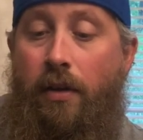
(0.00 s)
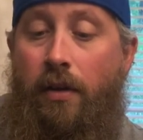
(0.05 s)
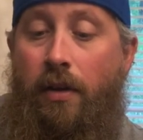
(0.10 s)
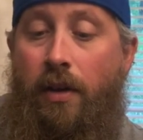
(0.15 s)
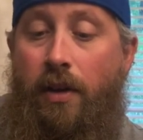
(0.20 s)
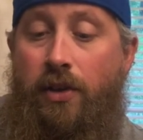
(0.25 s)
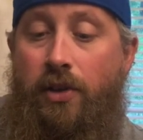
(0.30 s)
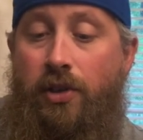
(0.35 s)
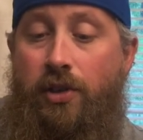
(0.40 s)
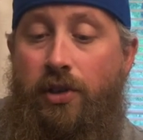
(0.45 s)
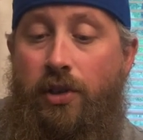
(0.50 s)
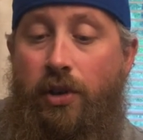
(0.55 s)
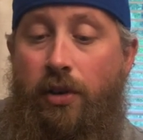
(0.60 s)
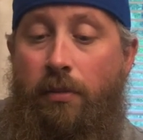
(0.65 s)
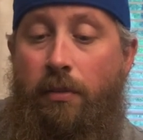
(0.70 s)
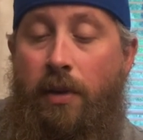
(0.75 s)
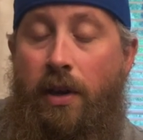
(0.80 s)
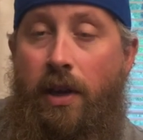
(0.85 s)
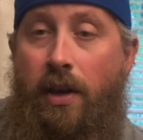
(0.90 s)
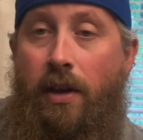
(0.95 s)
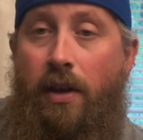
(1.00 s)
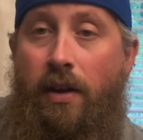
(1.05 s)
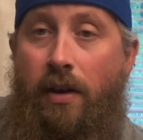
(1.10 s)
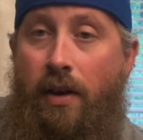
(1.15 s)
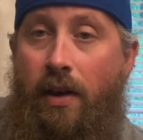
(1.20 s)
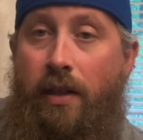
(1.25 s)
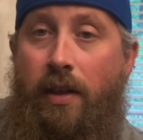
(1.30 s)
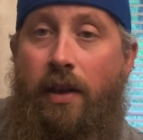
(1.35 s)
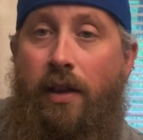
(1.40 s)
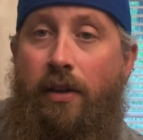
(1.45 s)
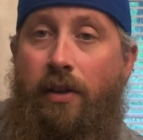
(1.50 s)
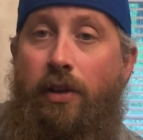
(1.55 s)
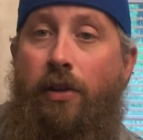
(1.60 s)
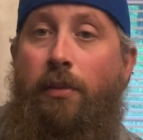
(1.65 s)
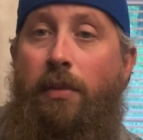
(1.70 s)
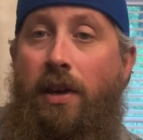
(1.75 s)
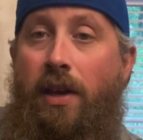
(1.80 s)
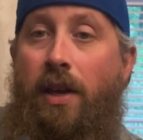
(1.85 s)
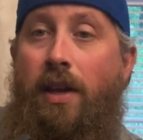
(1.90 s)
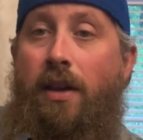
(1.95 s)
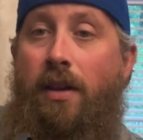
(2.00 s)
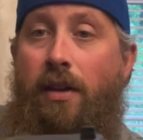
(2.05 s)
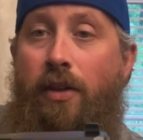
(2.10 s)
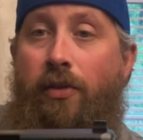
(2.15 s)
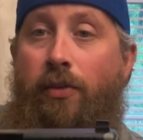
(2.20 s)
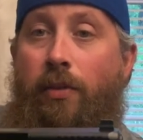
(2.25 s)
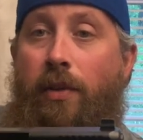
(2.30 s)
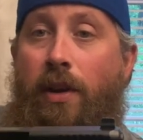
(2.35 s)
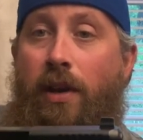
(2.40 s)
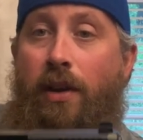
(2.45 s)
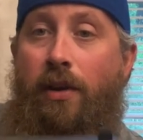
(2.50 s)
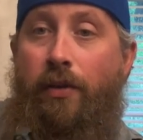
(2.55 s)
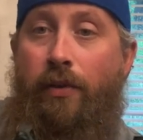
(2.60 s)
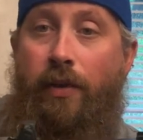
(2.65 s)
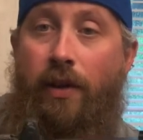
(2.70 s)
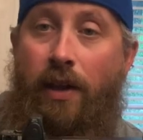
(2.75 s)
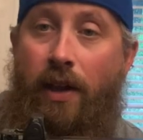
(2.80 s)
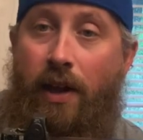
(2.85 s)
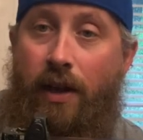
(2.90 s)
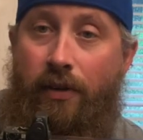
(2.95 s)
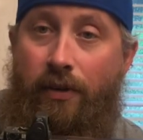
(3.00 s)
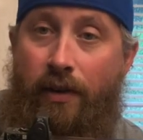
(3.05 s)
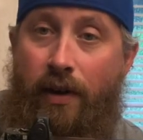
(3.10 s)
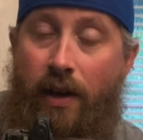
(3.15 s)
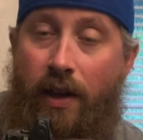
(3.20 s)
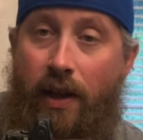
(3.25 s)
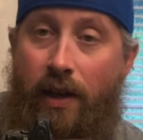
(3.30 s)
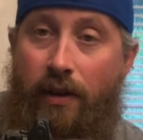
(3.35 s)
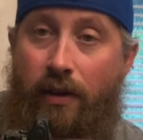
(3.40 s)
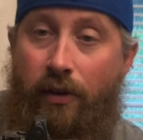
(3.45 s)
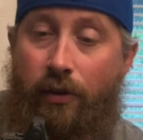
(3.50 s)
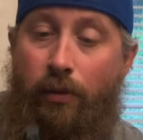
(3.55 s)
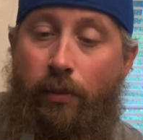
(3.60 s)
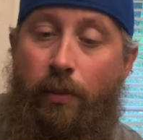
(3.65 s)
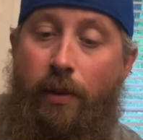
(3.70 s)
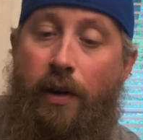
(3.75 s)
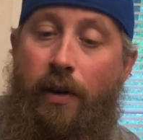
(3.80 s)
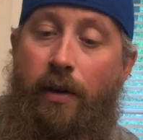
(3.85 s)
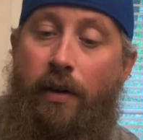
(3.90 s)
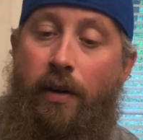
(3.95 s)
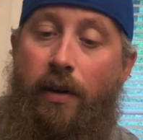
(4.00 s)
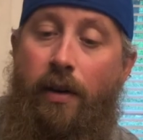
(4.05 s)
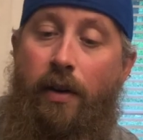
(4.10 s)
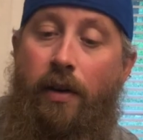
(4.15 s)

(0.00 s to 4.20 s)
It just took me, I think it took me getting this one in to realize that I like this one better.